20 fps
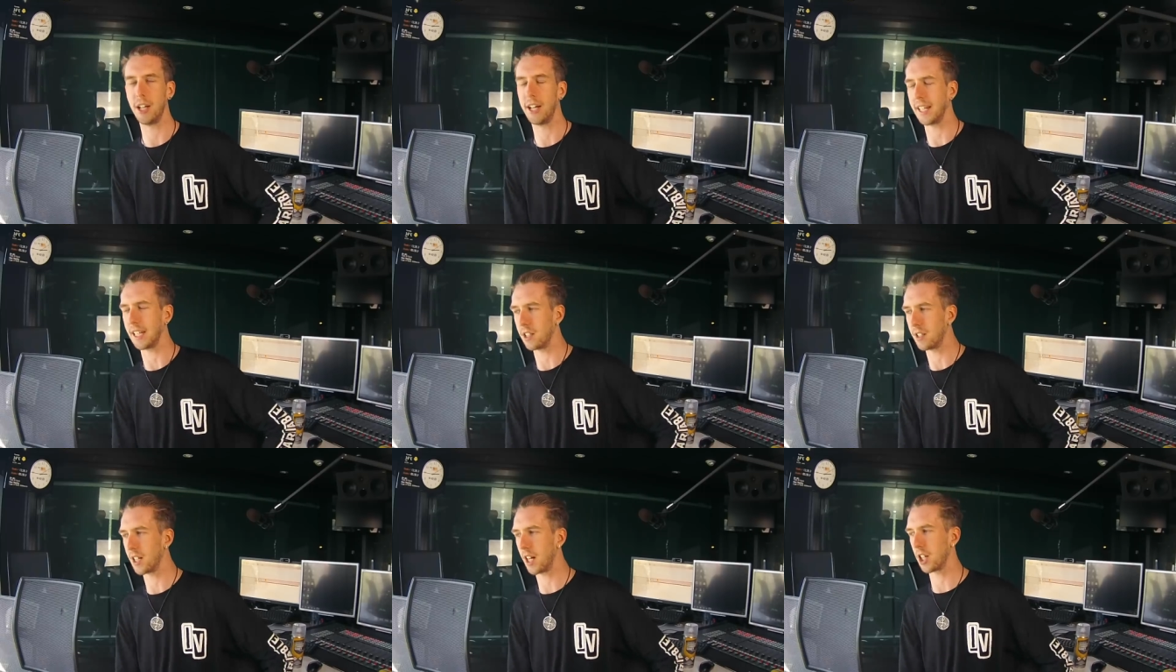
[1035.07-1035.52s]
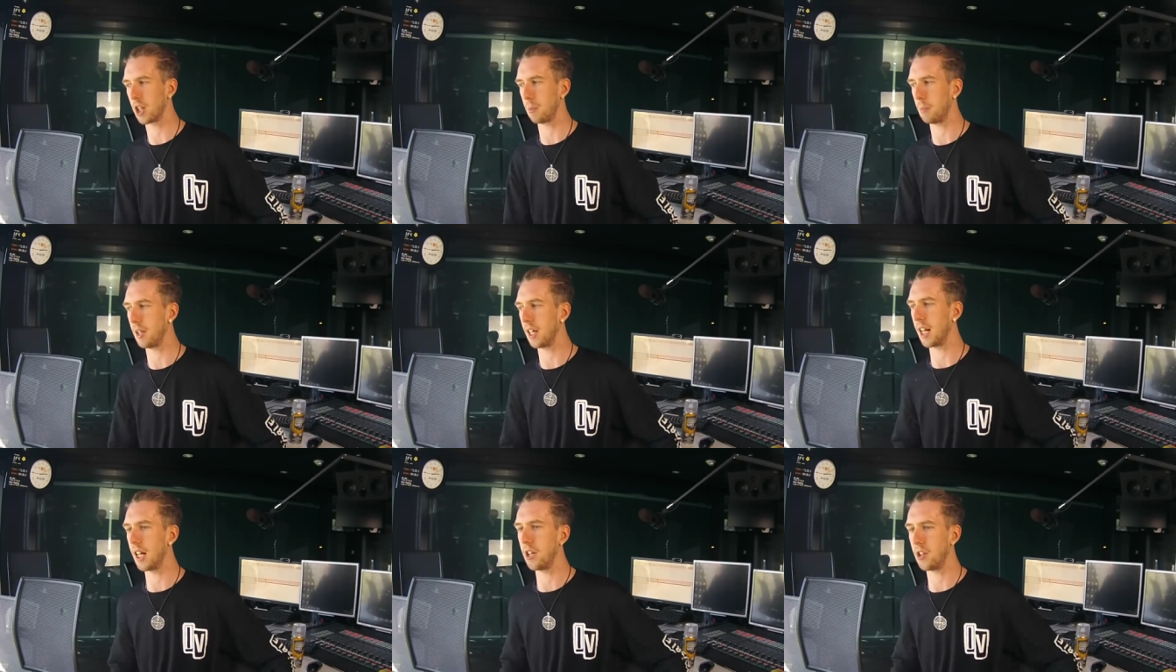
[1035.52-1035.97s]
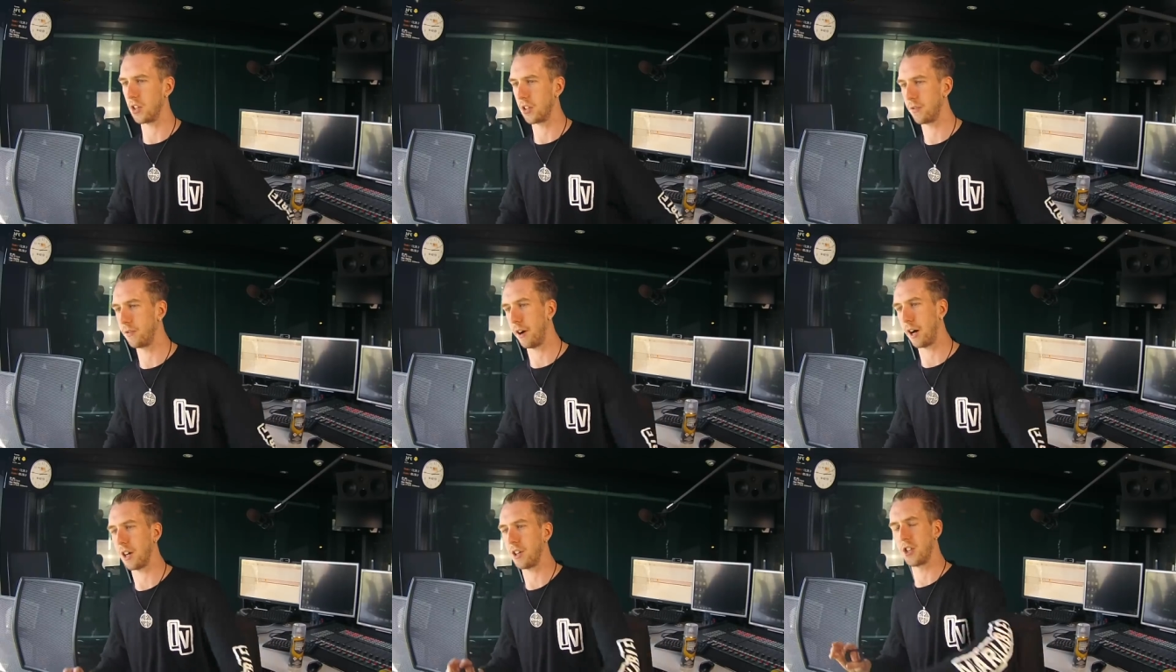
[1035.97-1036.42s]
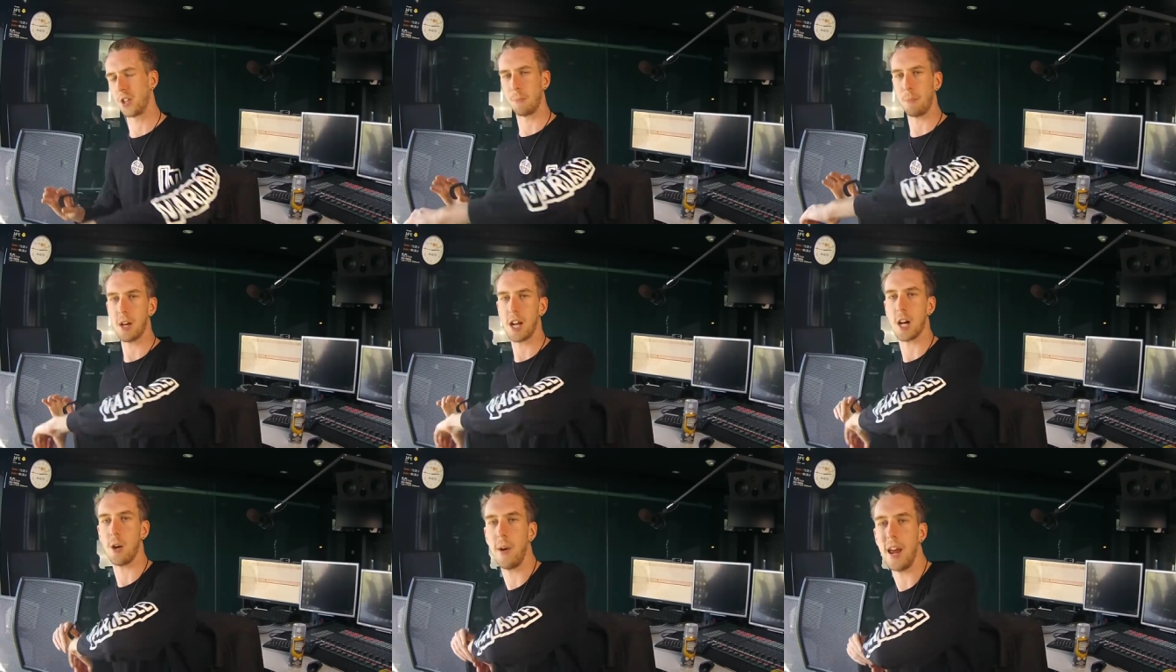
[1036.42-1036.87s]
Like he touched me and I just fucking
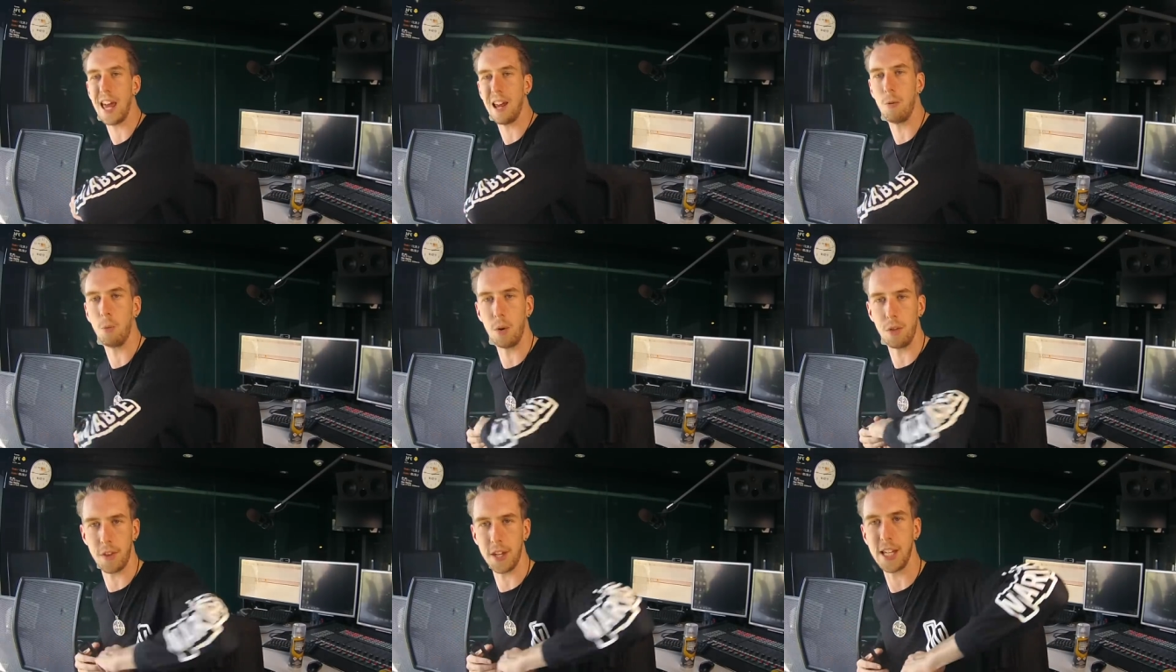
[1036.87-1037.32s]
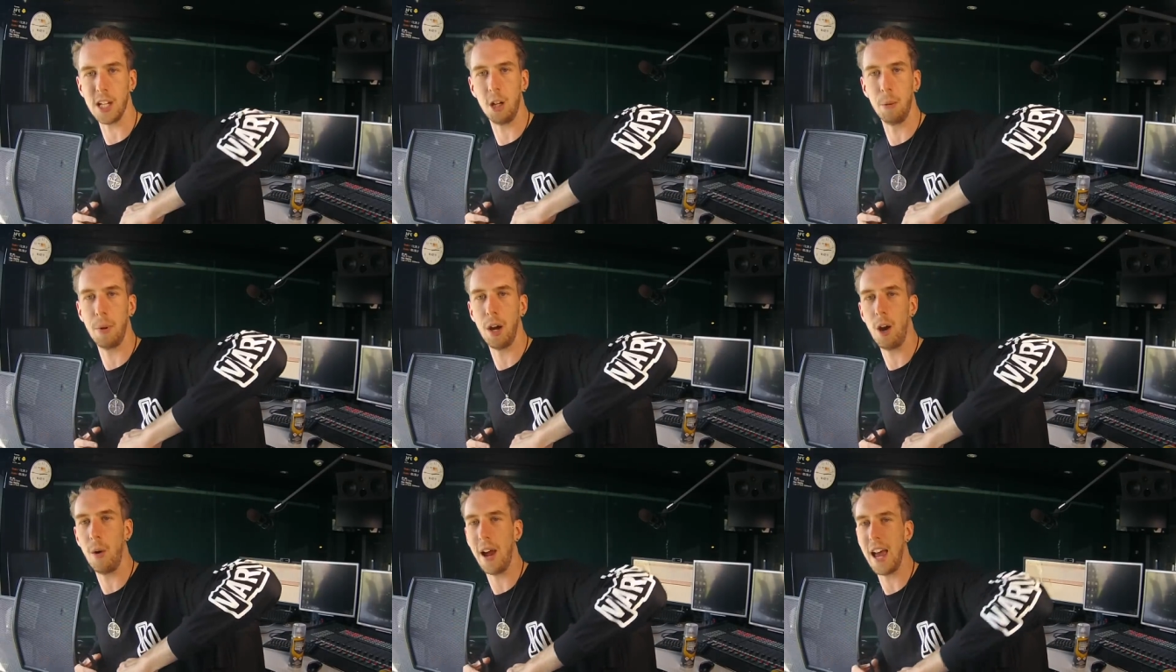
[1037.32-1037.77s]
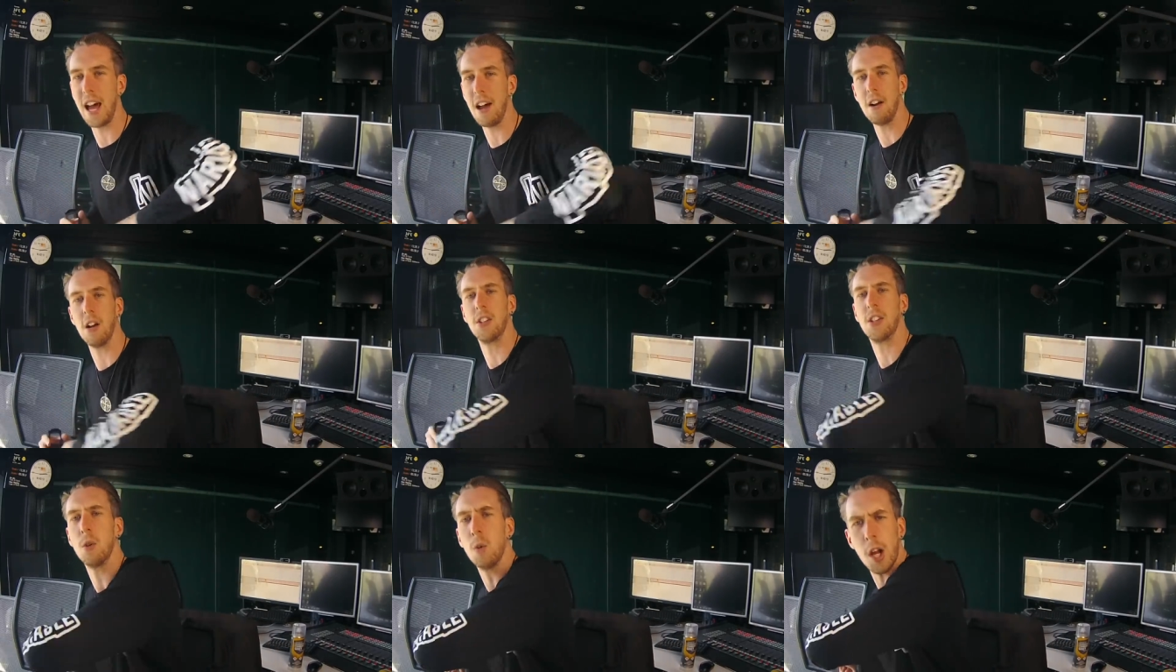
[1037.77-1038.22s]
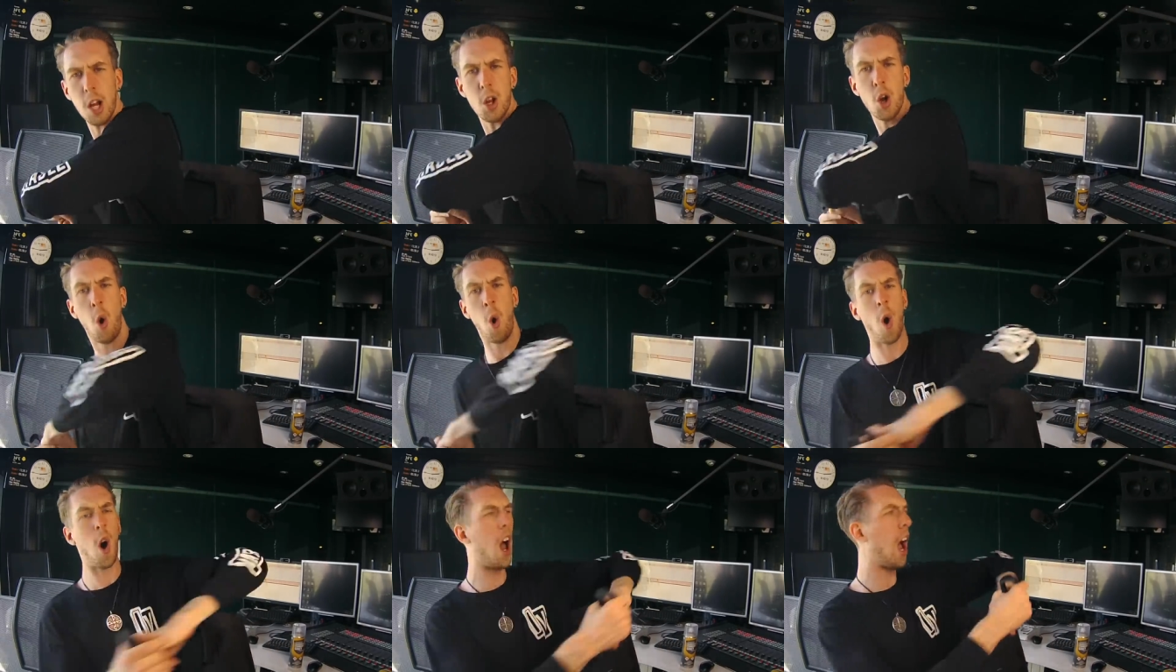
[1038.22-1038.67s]
spun around with the elbow out. I was like,
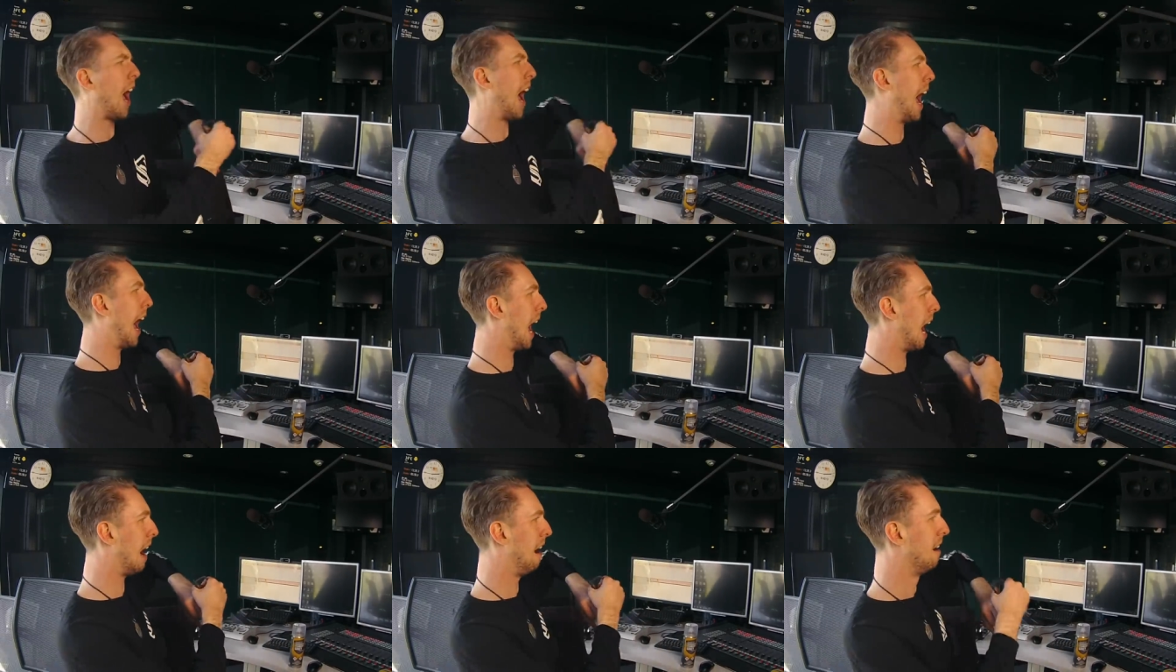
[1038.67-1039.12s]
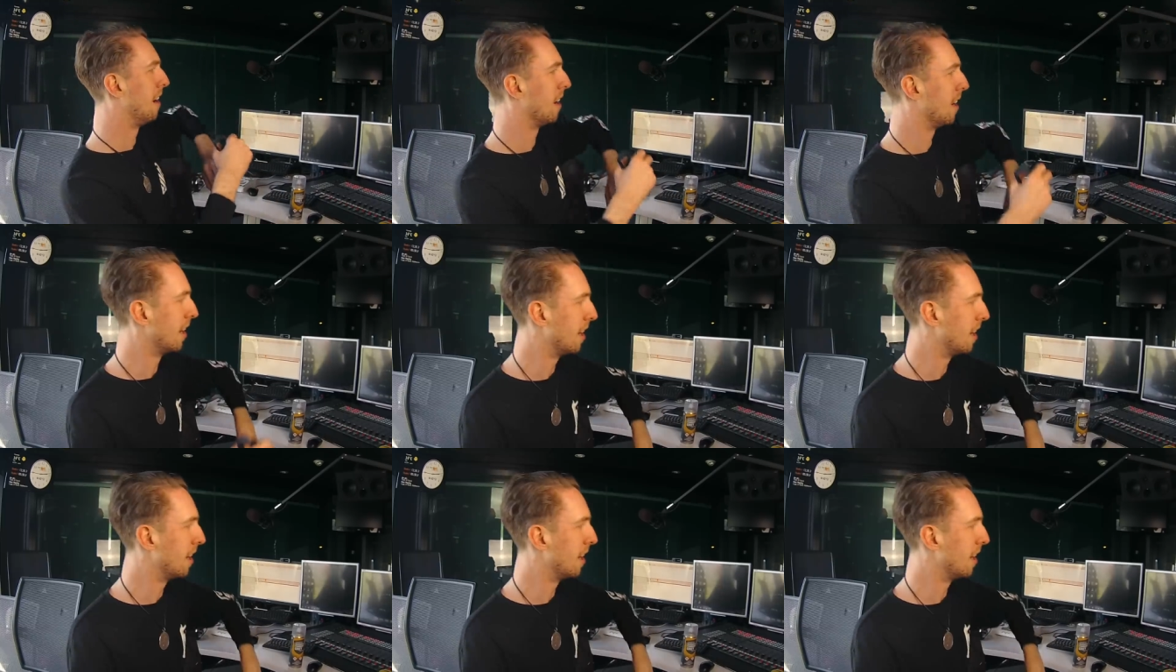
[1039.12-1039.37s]
what?